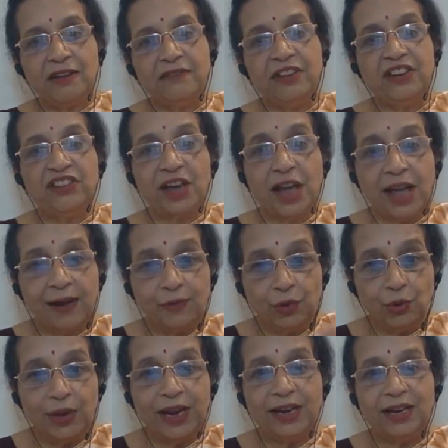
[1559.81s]
which I have
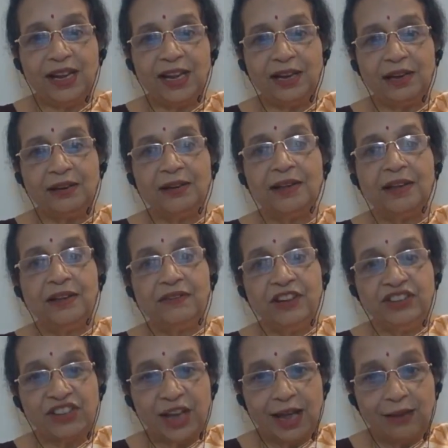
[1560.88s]
to attain,
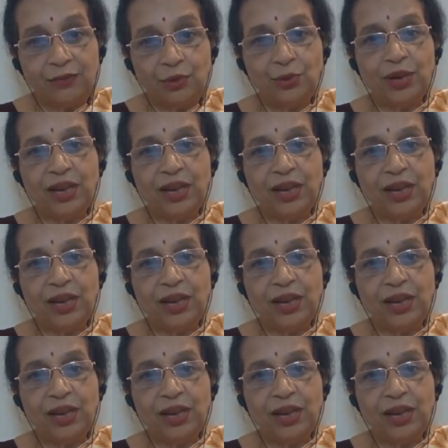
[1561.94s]
which I have to